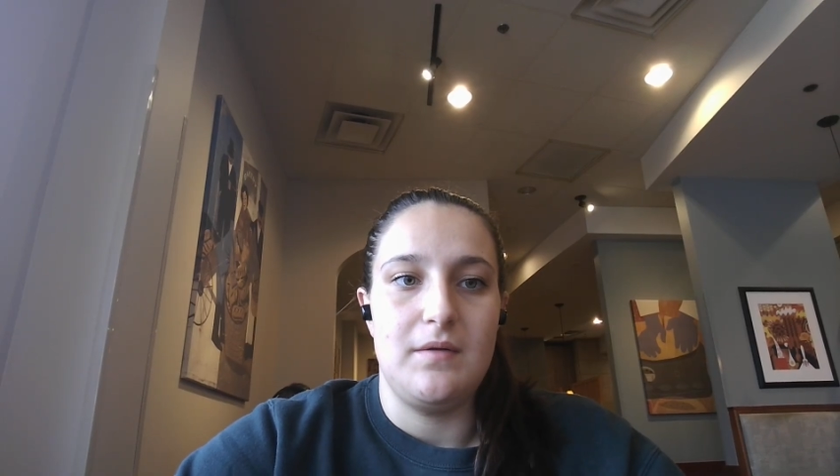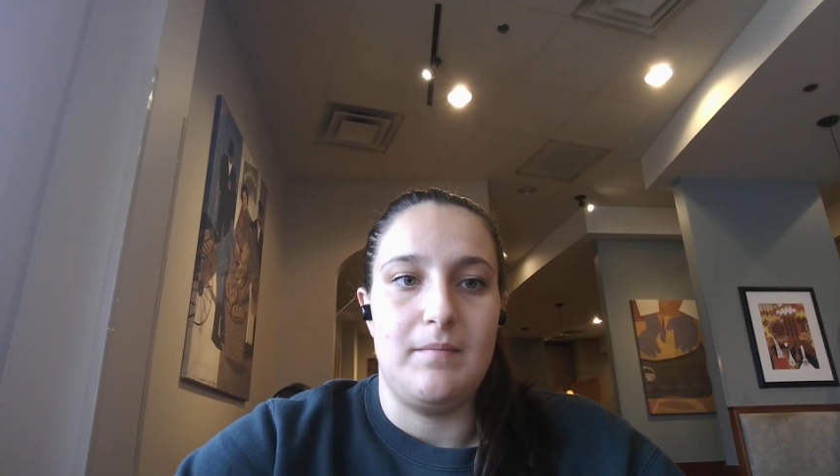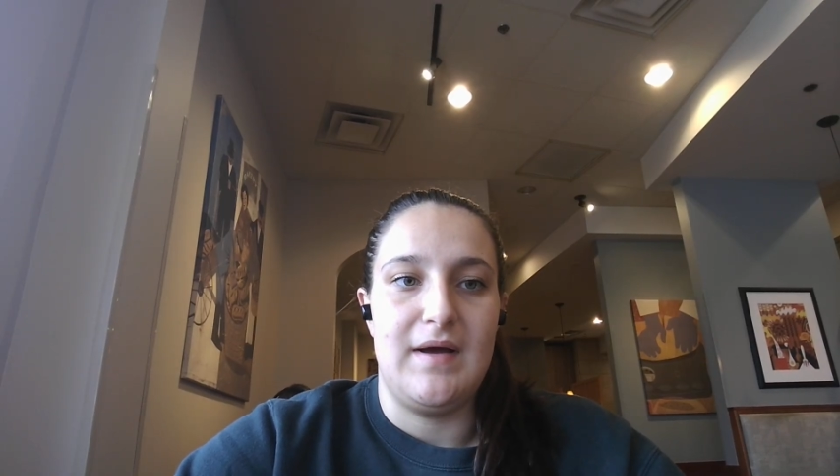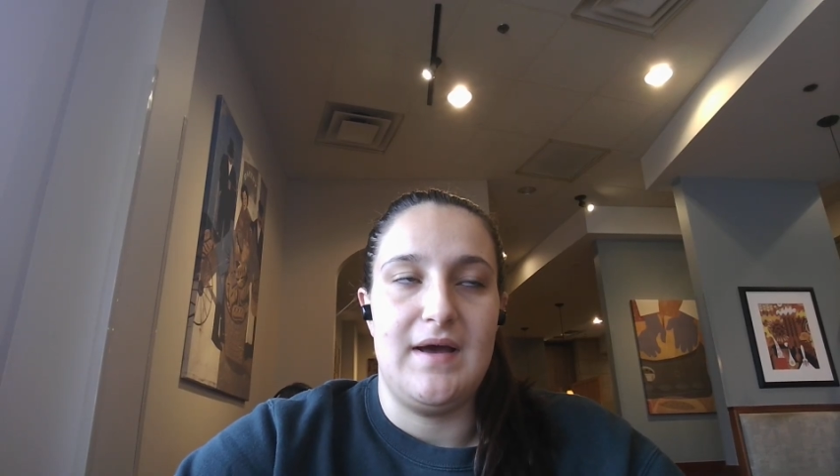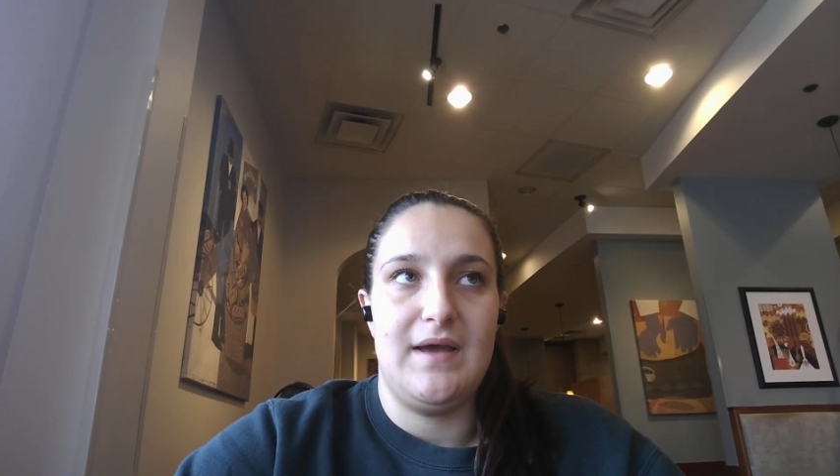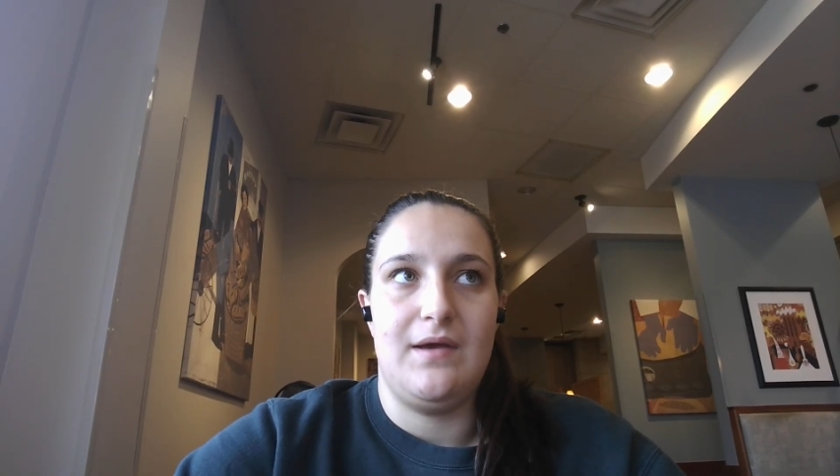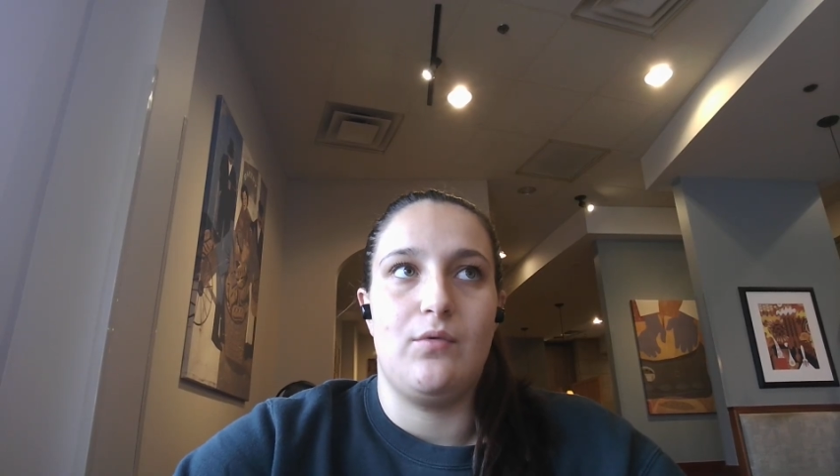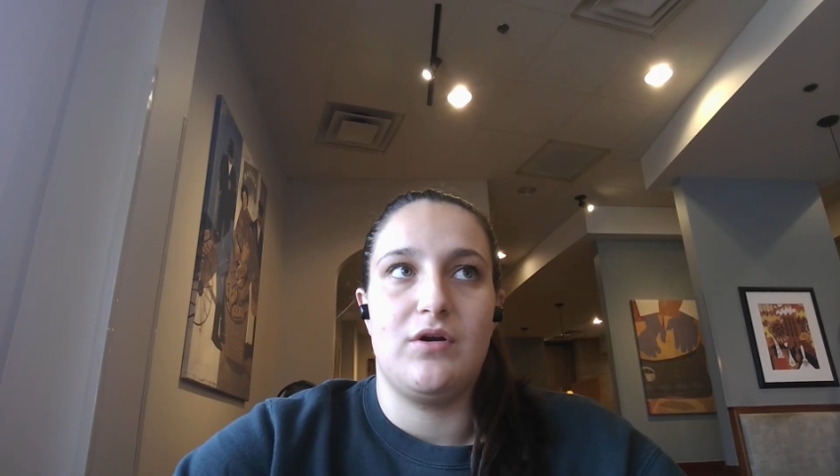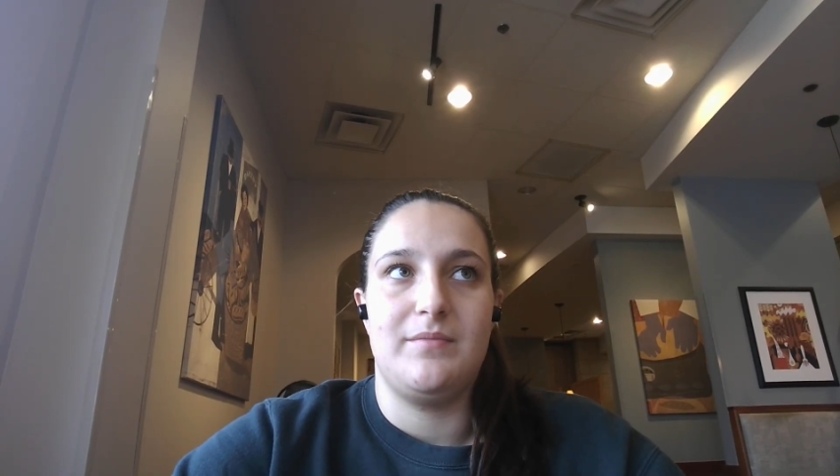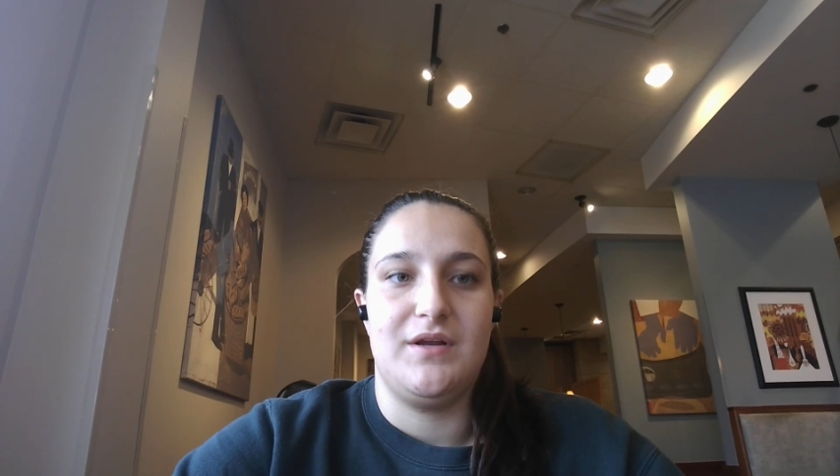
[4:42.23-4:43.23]
my
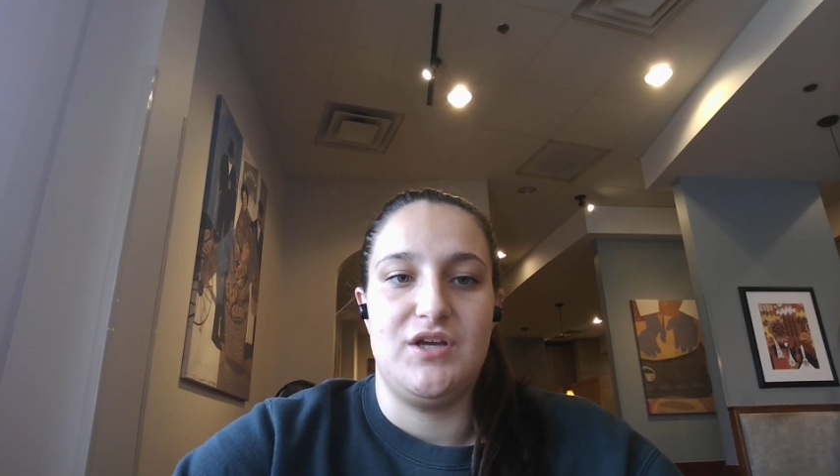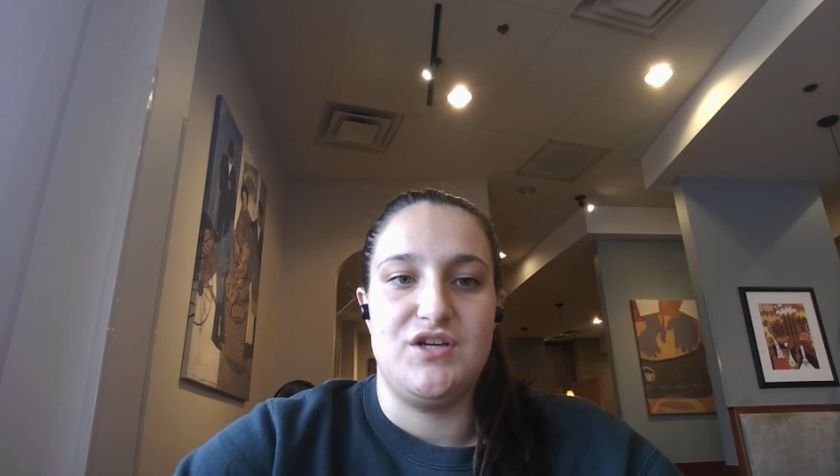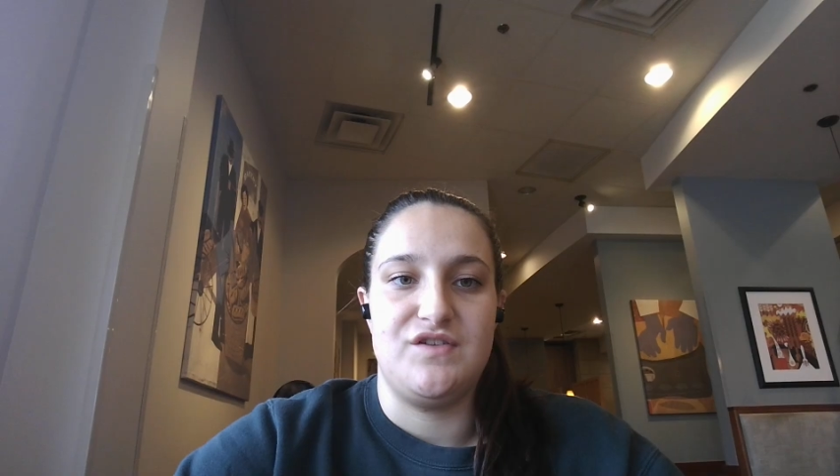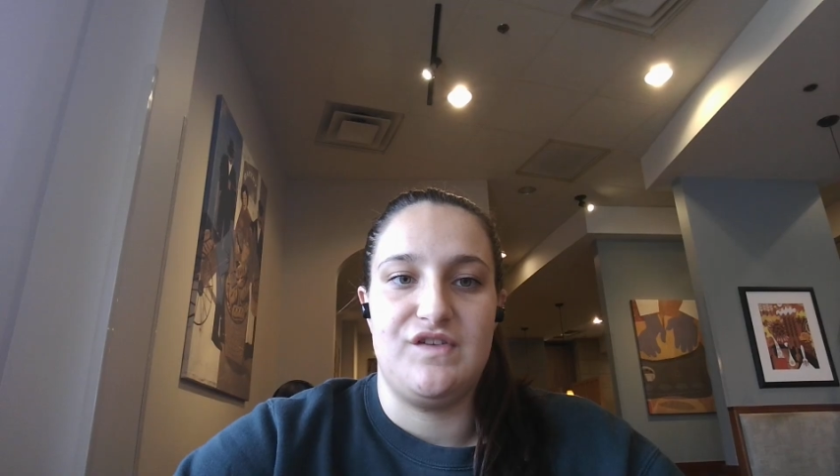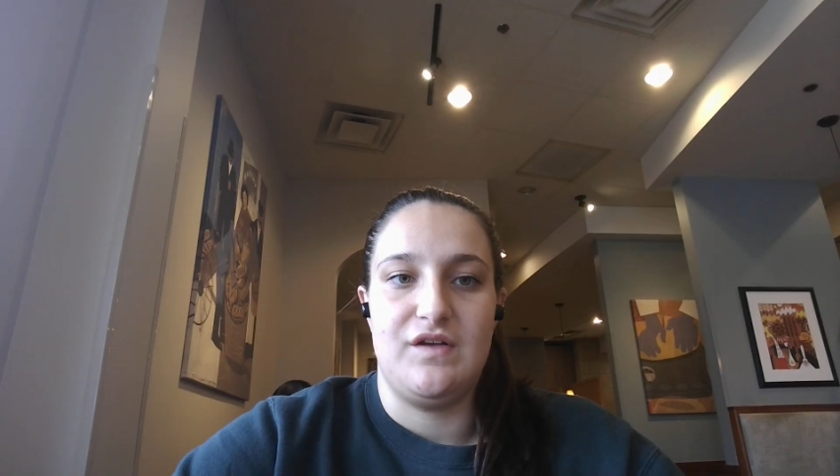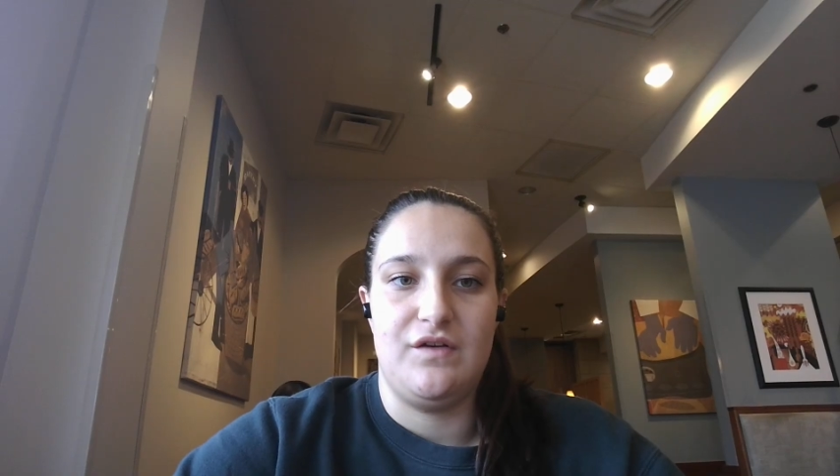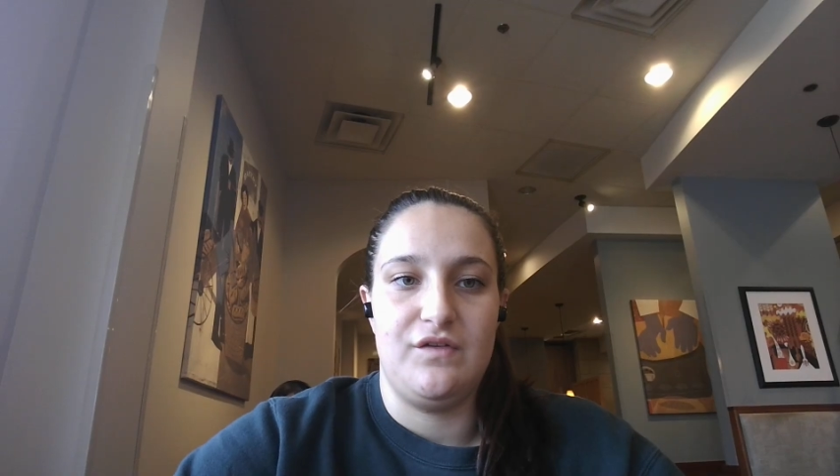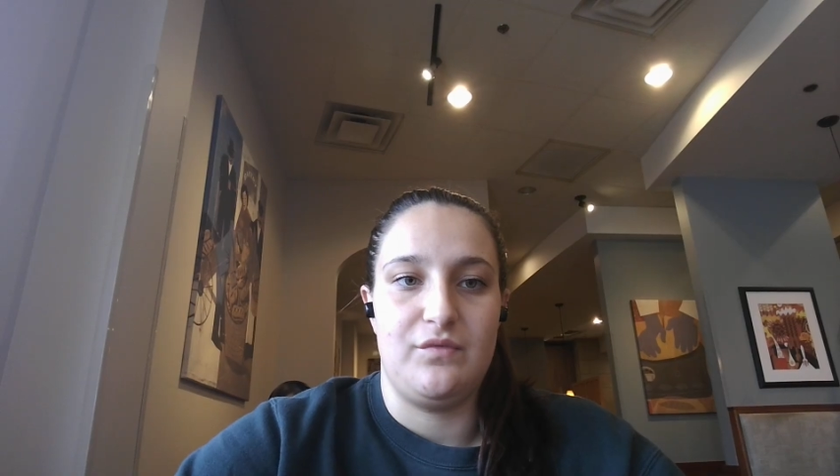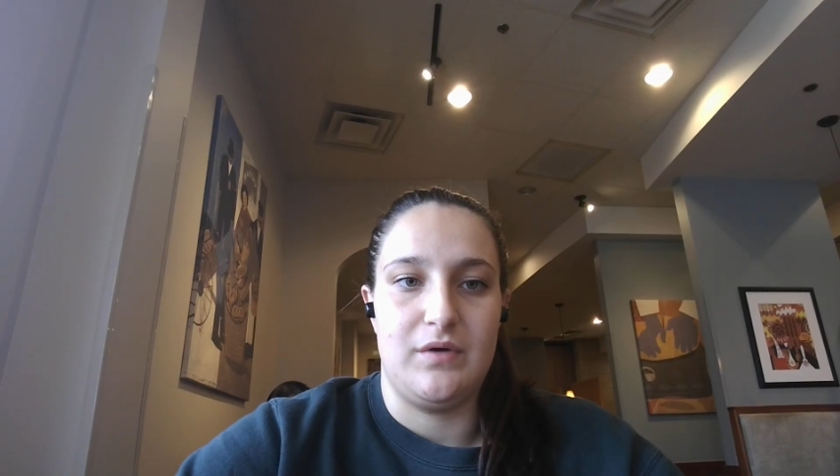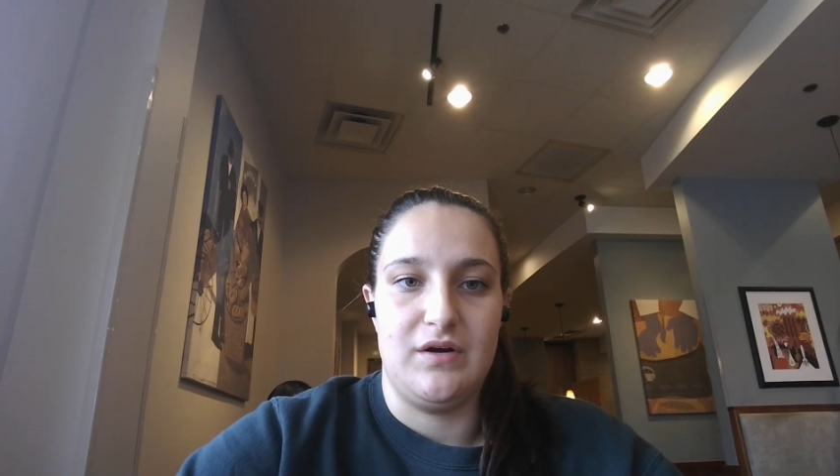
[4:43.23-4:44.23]
oral communication
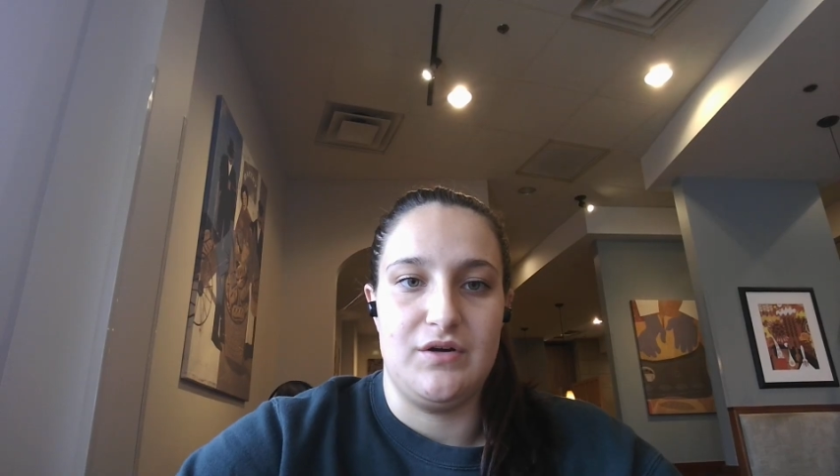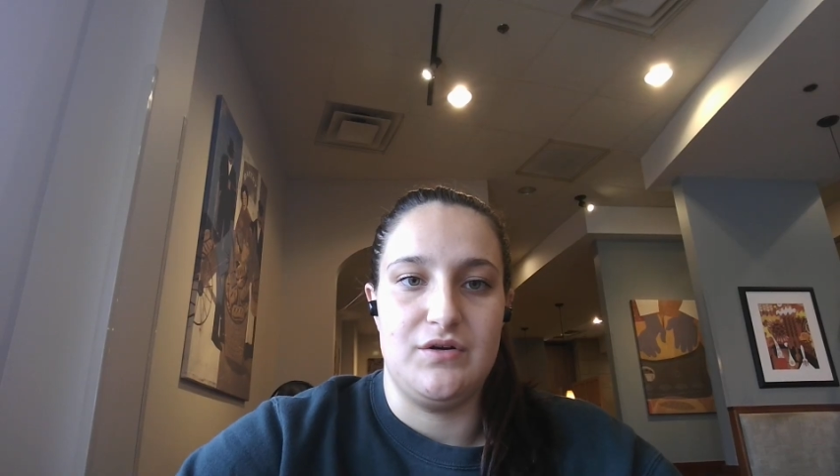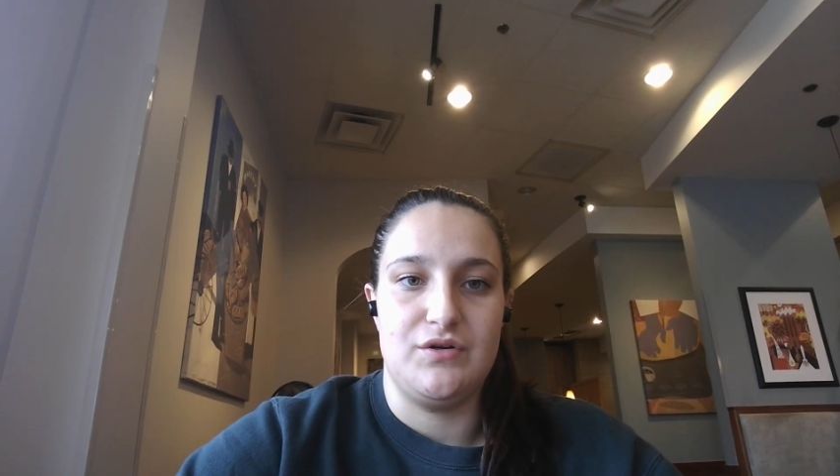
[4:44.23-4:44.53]
skills were